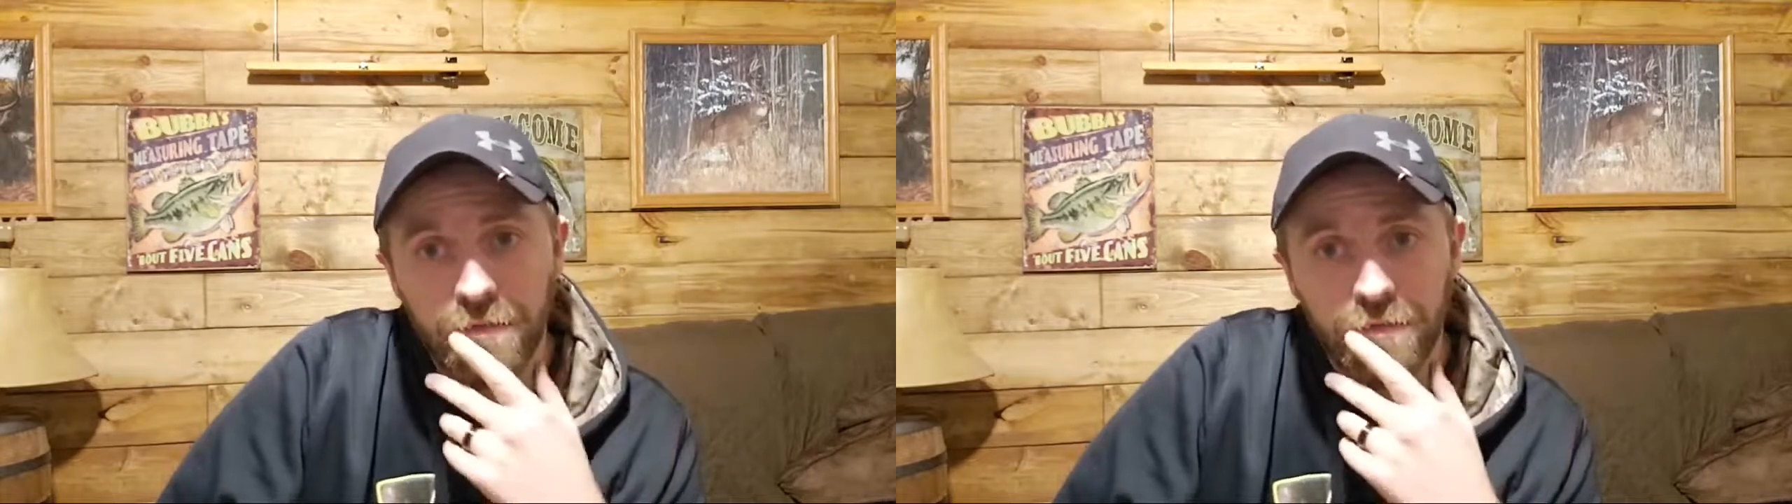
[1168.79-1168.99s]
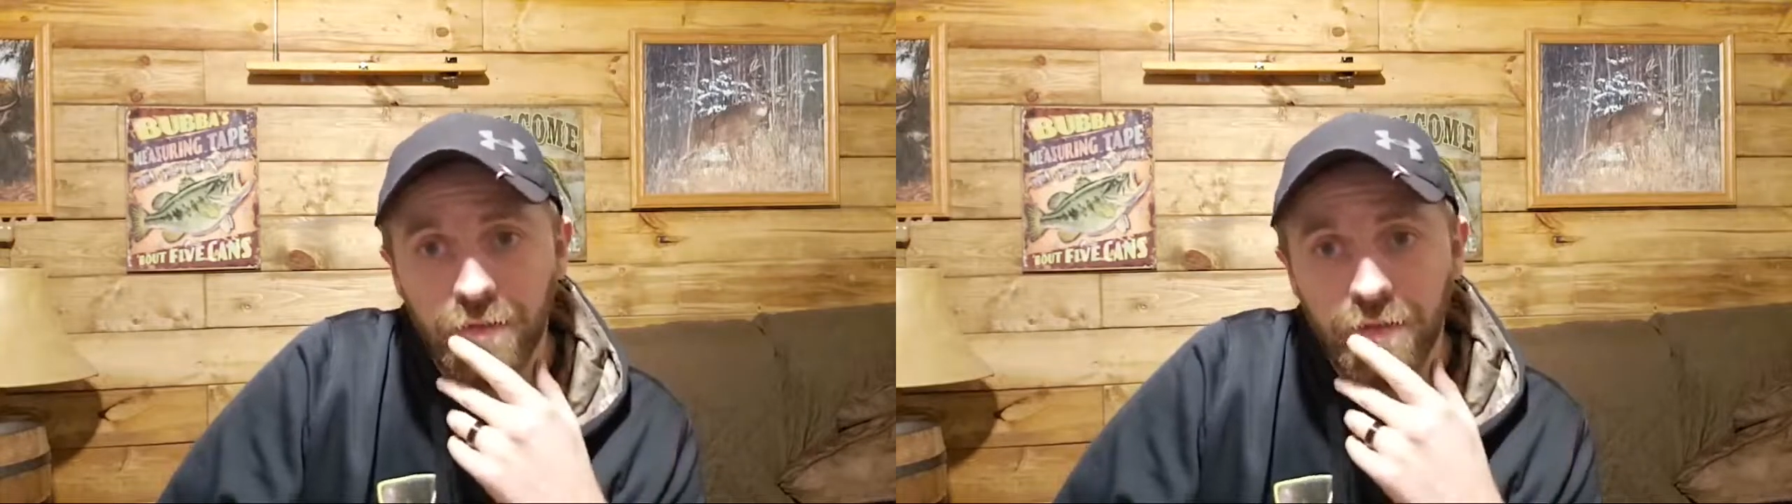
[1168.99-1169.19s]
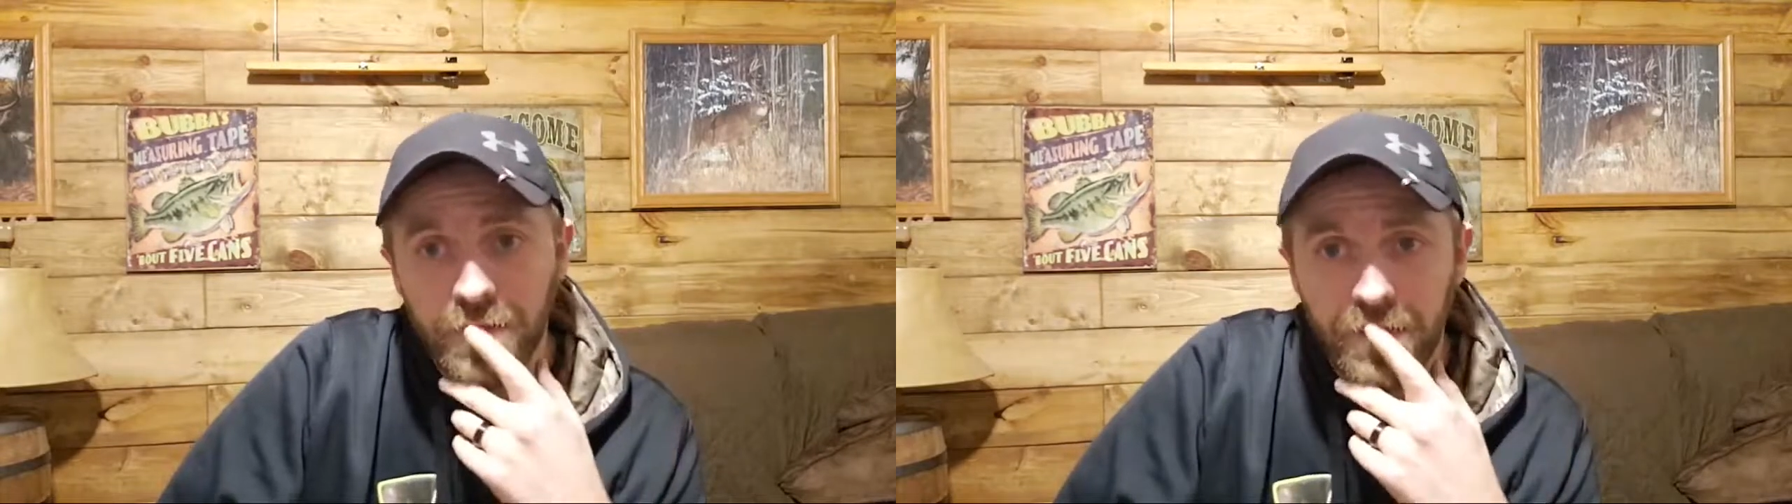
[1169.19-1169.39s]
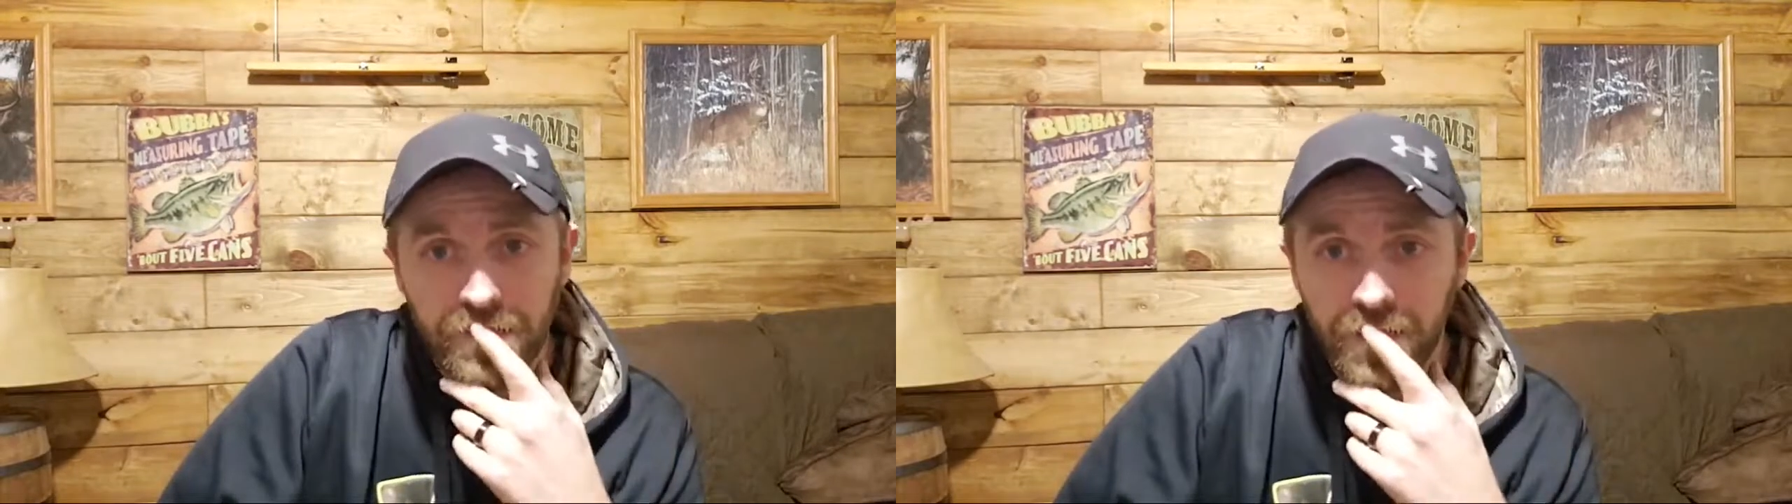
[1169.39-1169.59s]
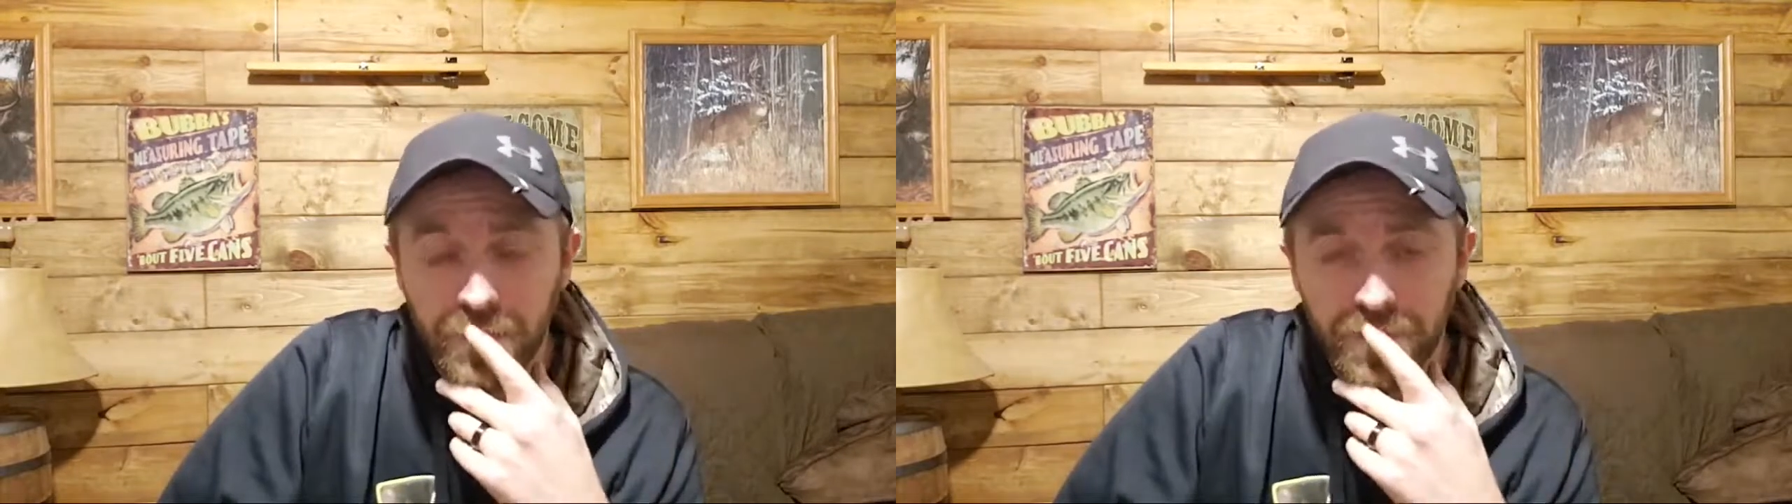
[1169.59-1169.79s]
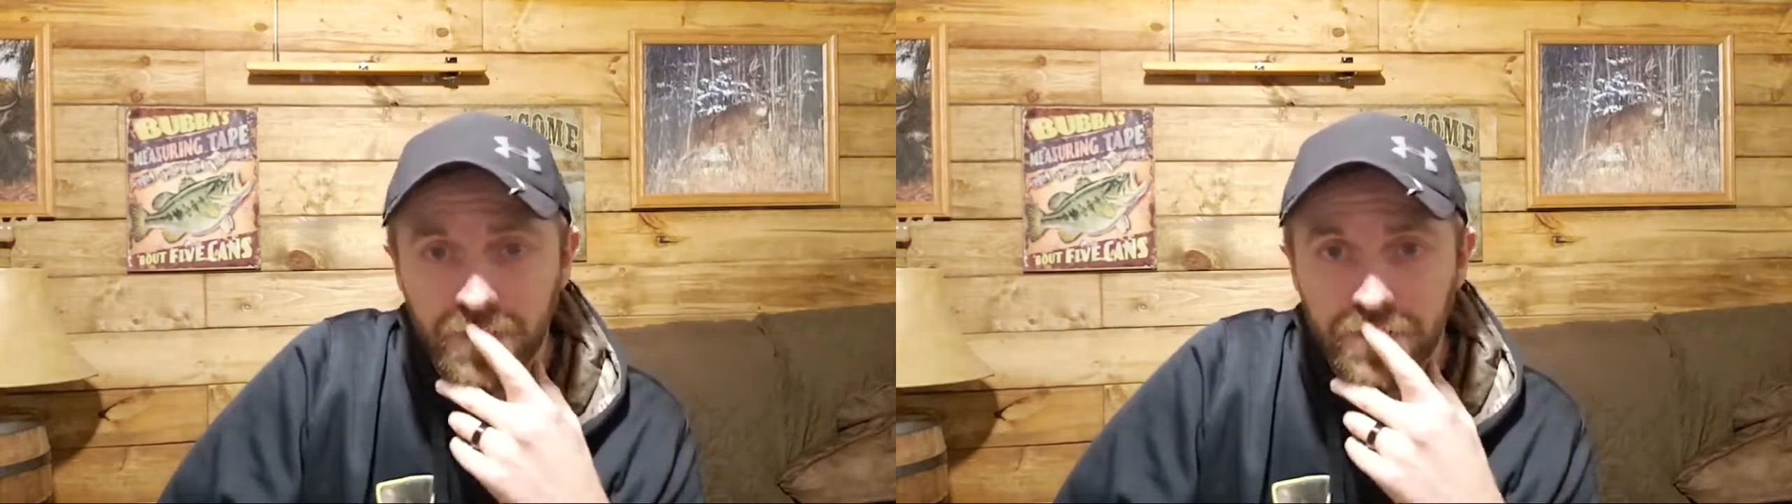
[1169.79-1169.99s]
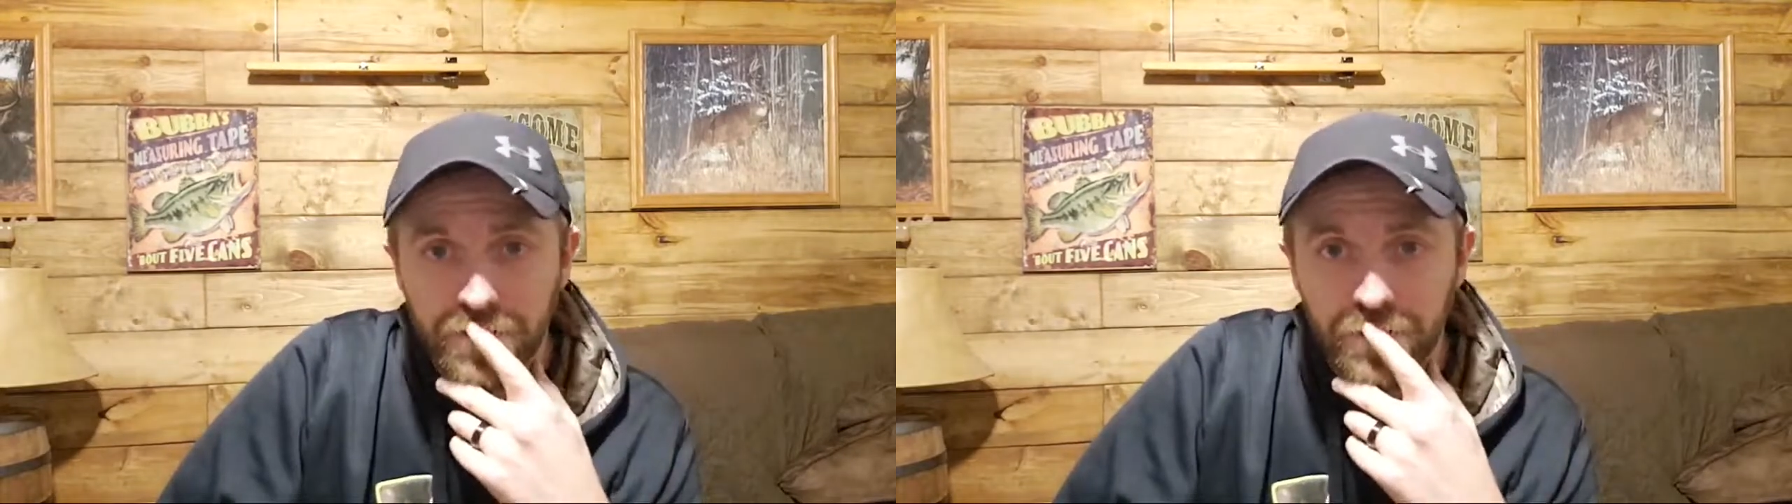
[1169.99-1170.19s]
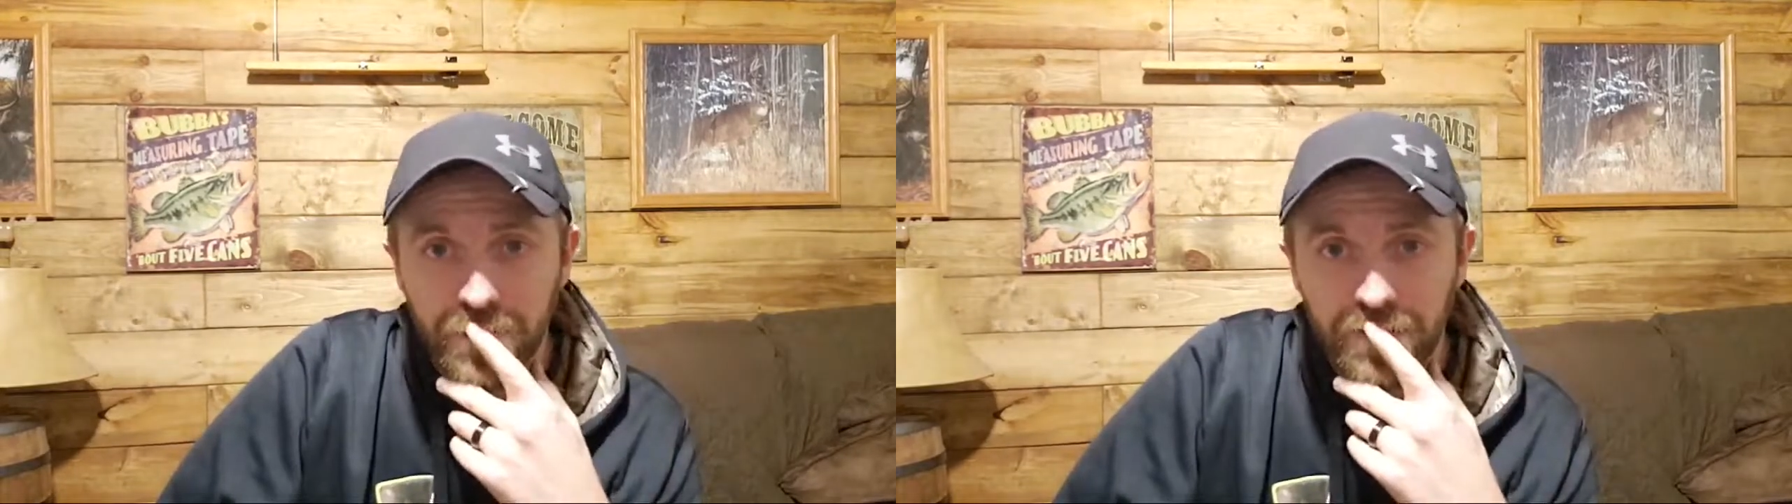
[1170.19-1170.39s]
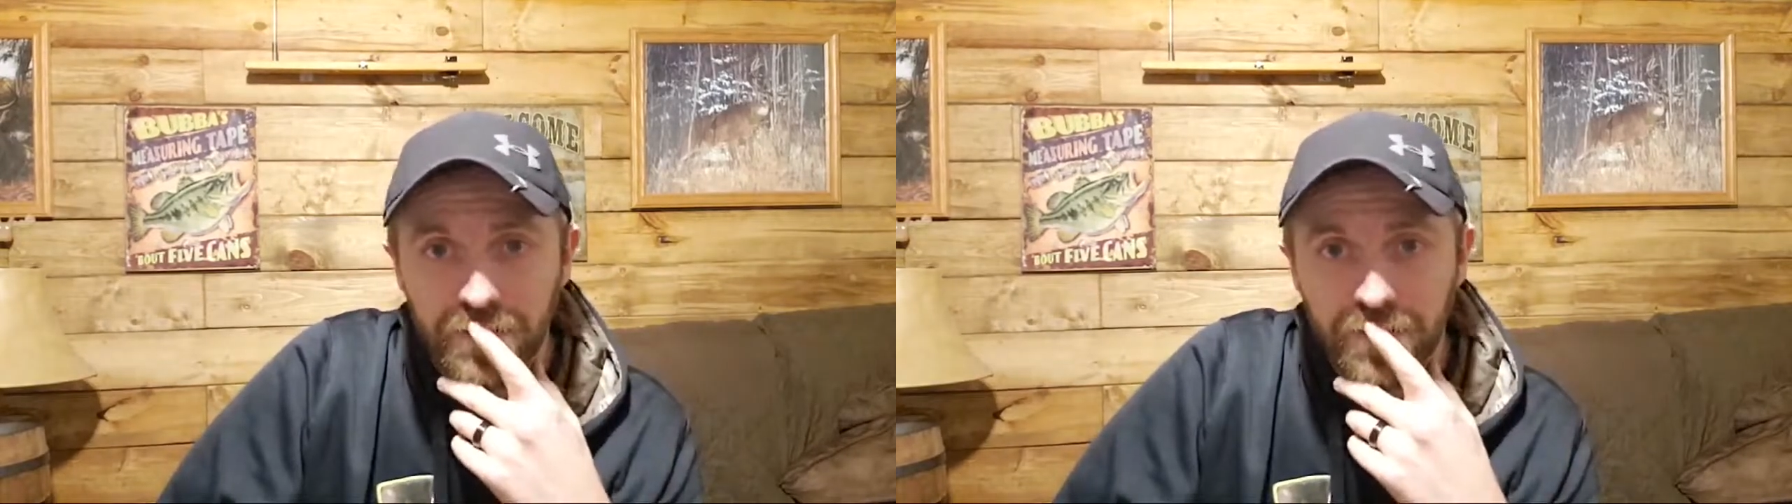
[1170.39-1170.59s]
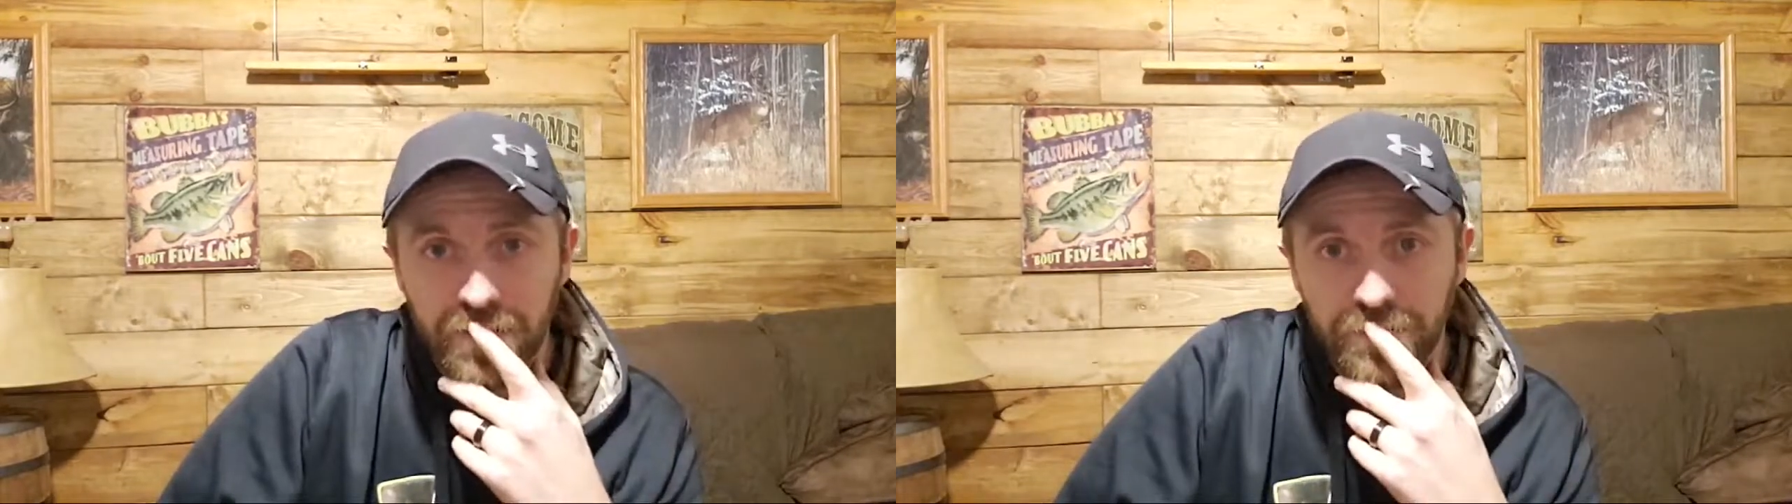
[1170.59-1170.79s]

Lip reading: looked like he had a ton of potential, but